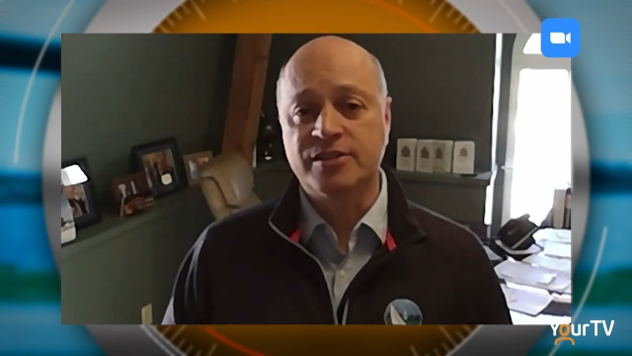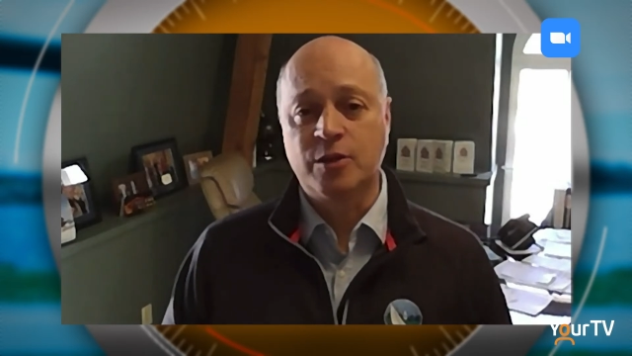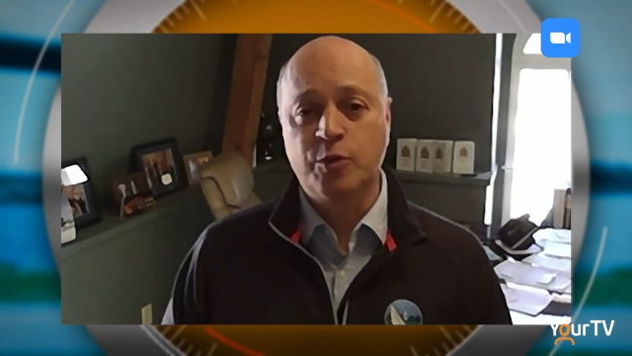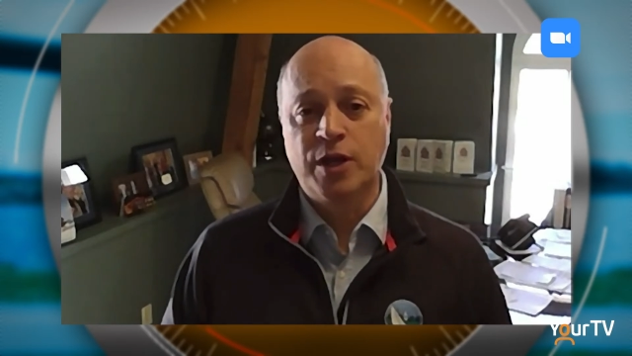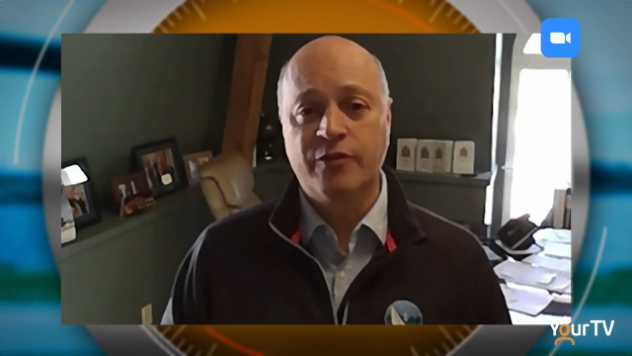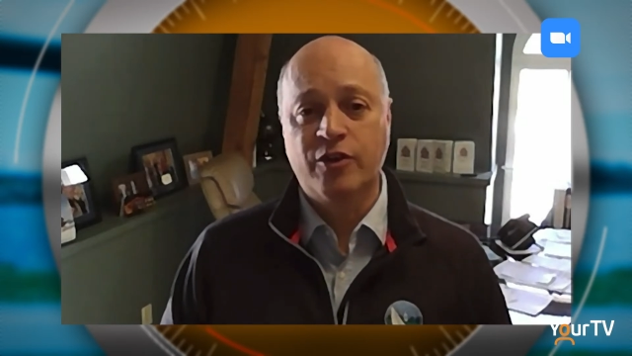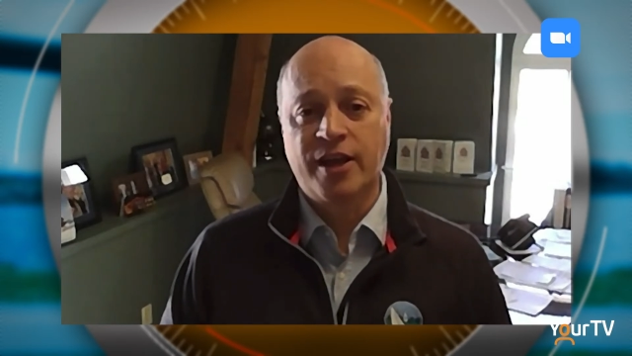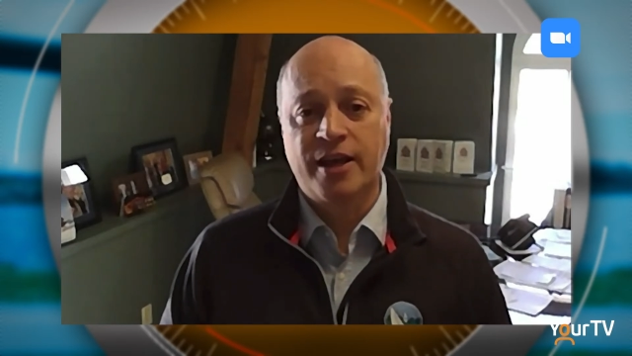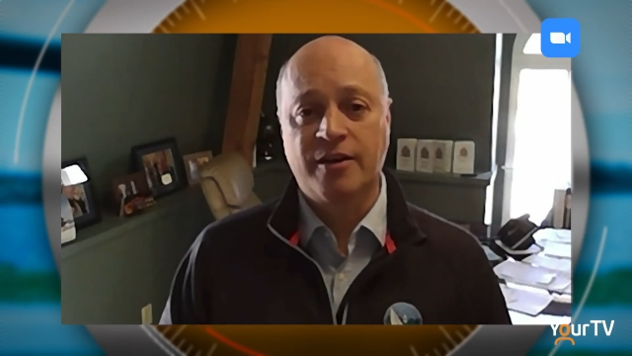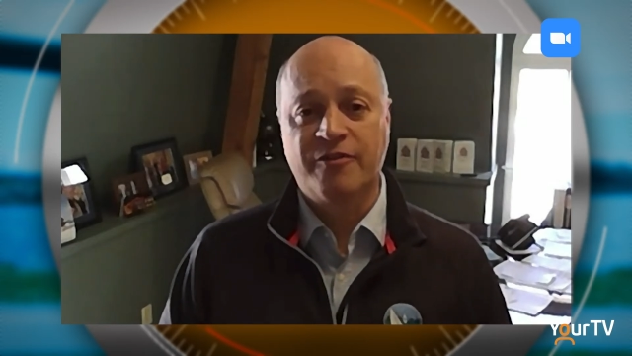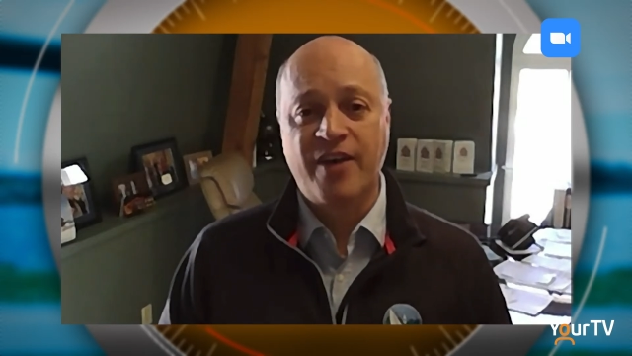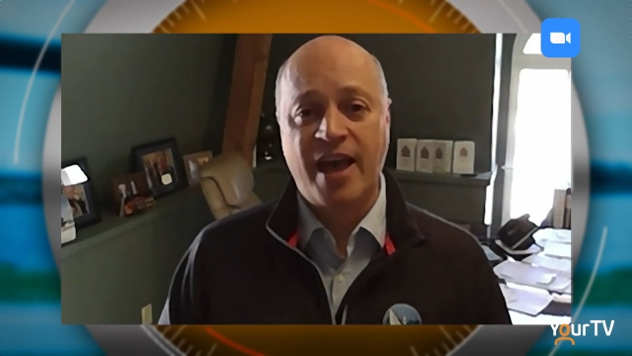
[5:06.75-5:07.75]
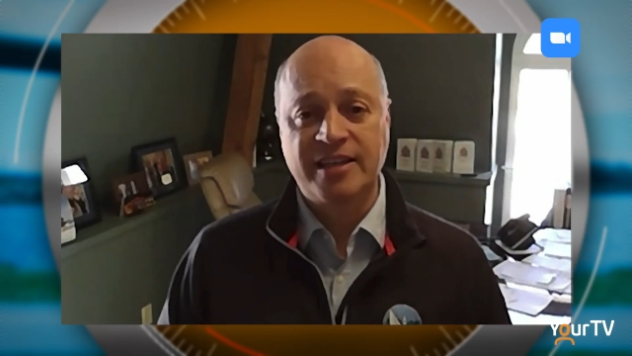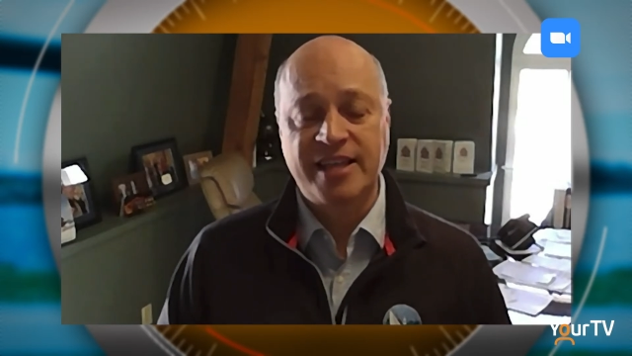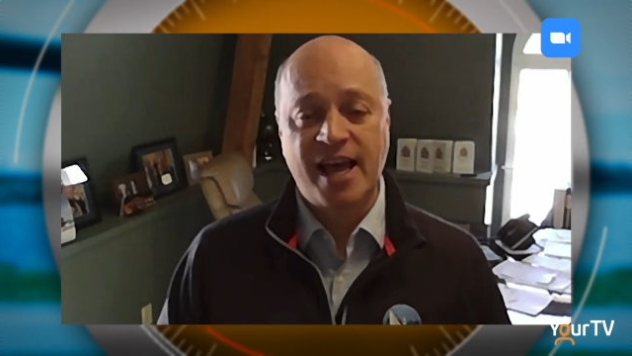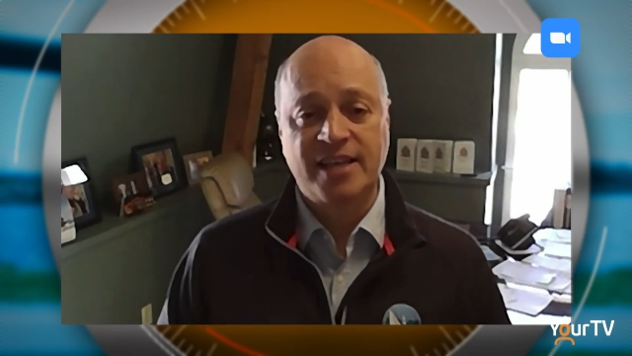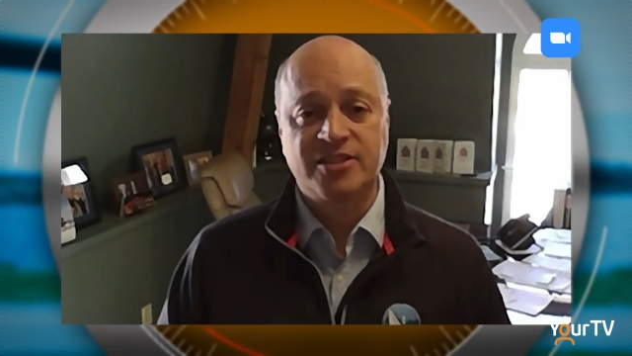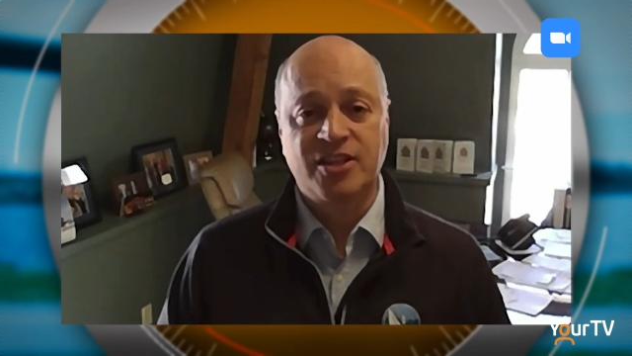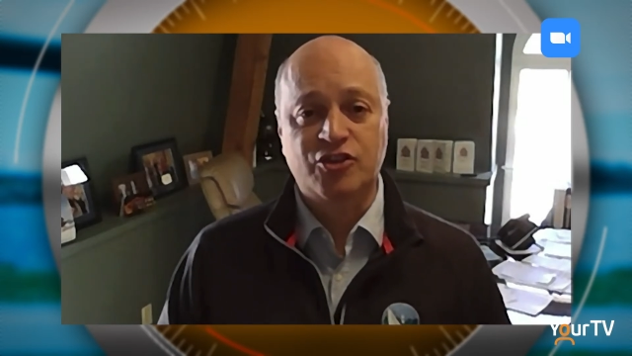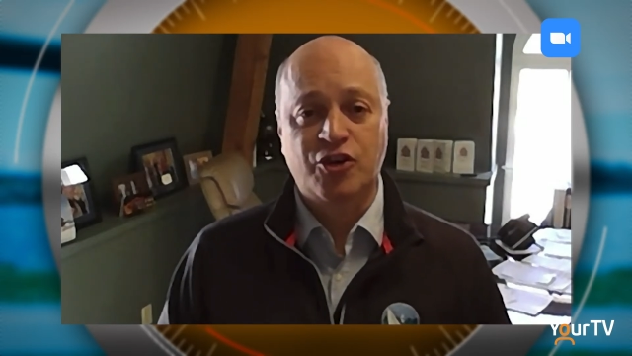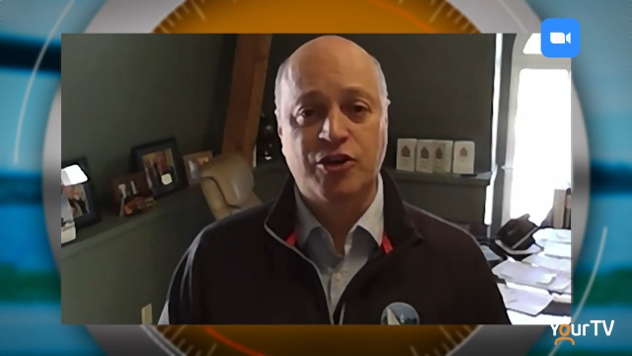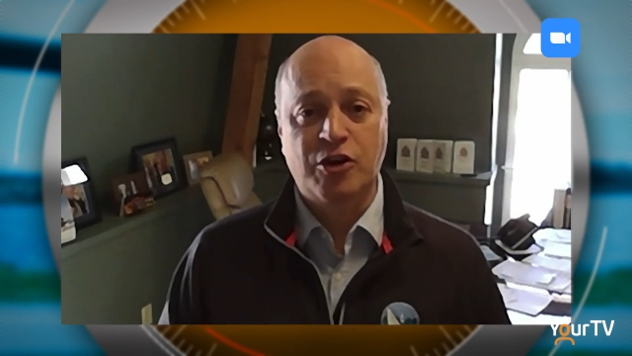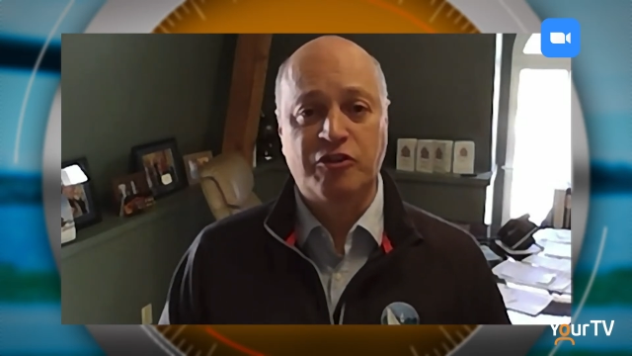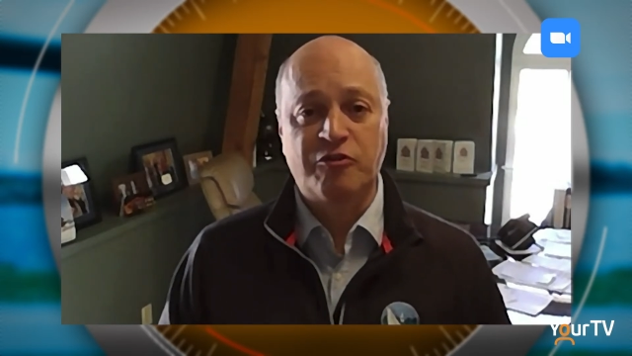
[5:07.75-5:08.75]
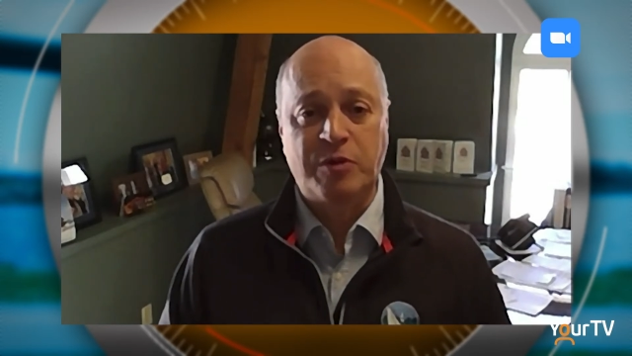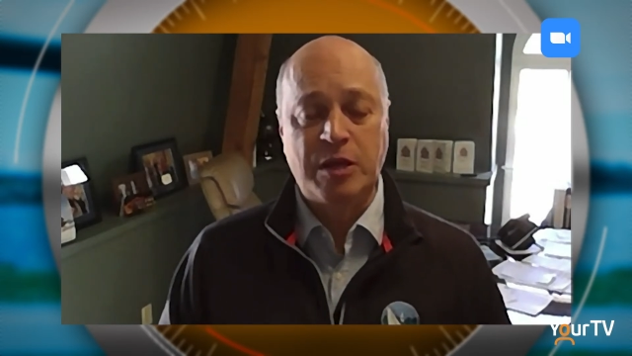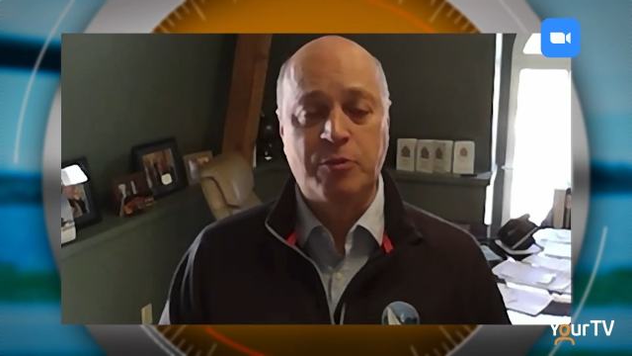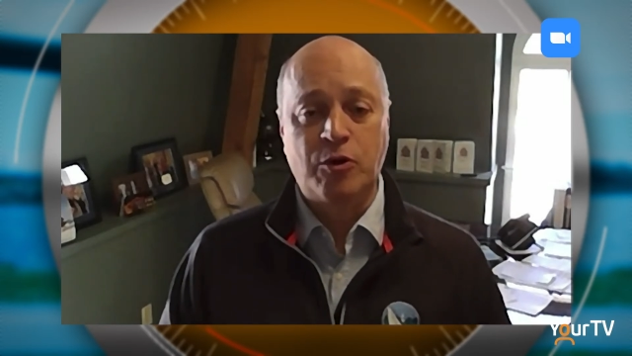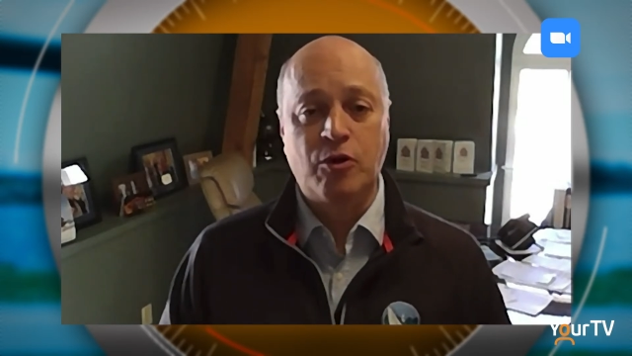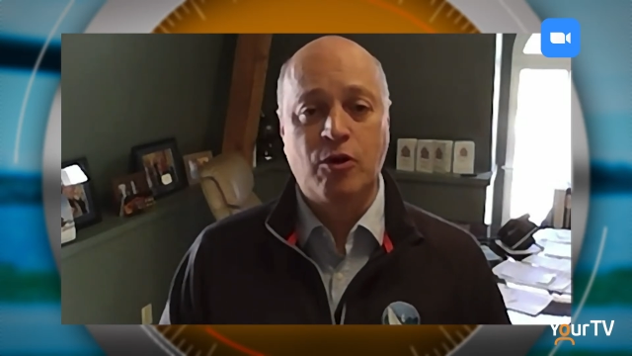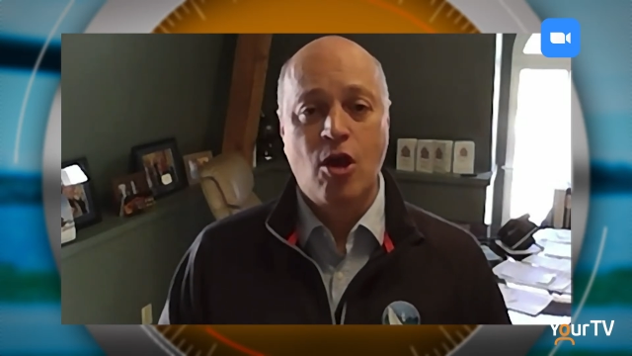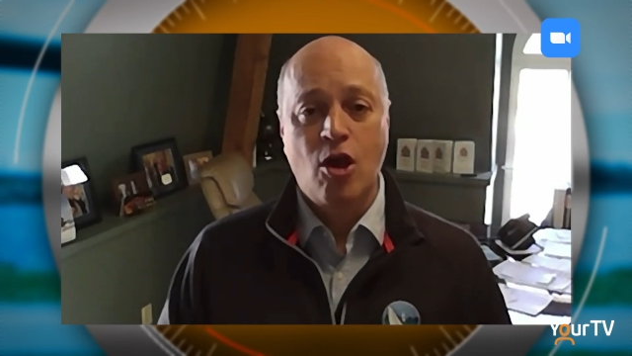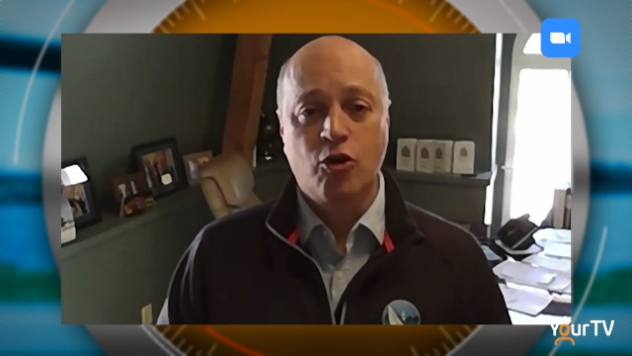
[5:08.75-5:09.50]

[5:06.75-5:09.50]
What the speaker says: did we ever get a fantastic turnout of people